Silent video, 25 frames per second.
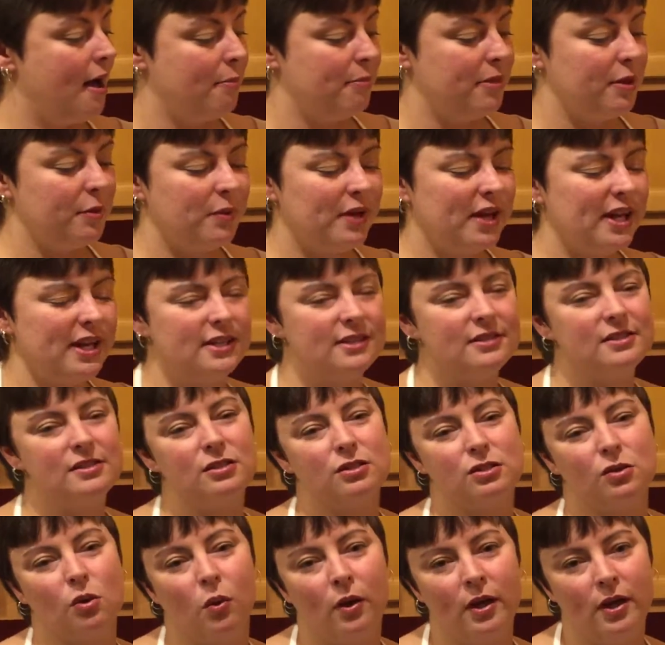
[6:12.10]
They were getting
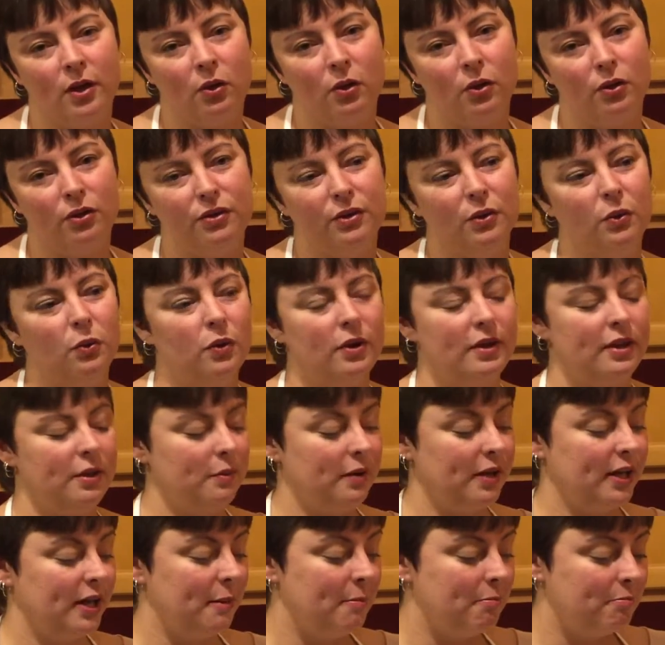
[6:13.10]
soiled or they
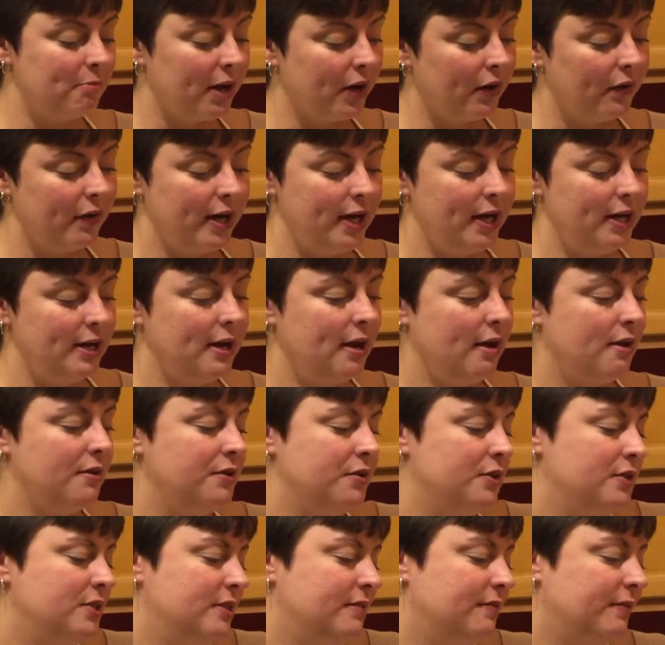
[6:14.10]
were getting buried
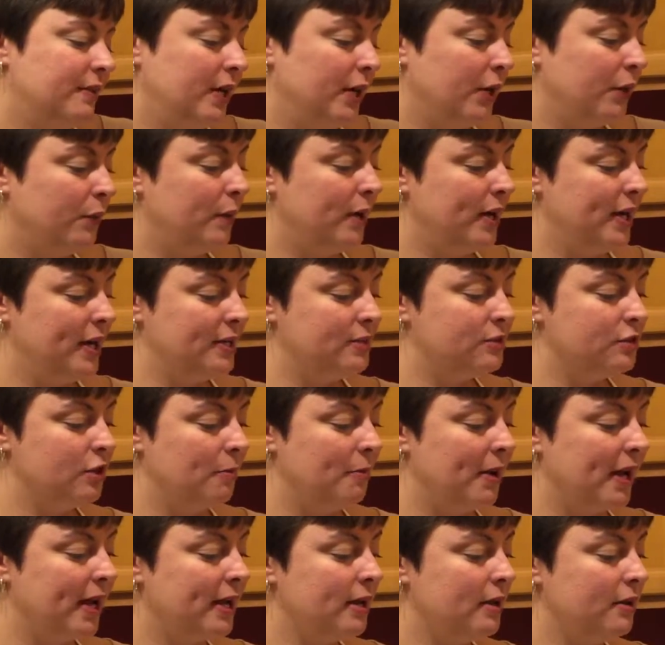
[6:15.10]
under different ingredients on
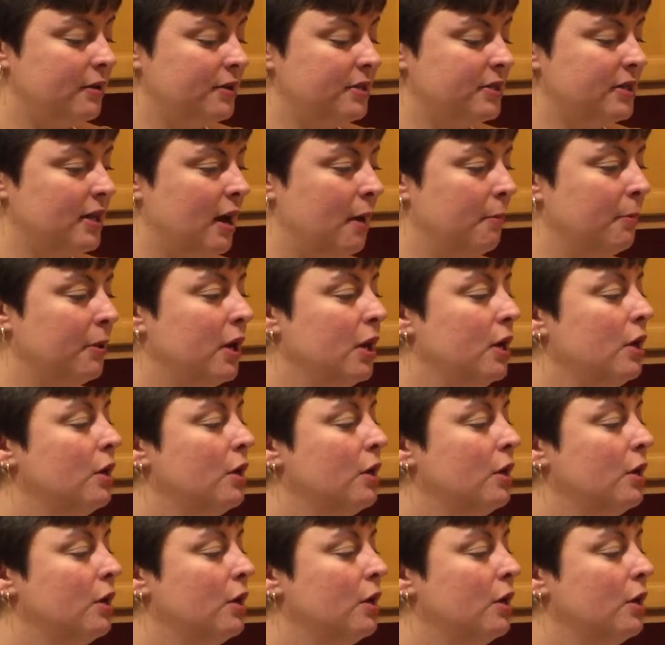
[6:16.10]
my countertop.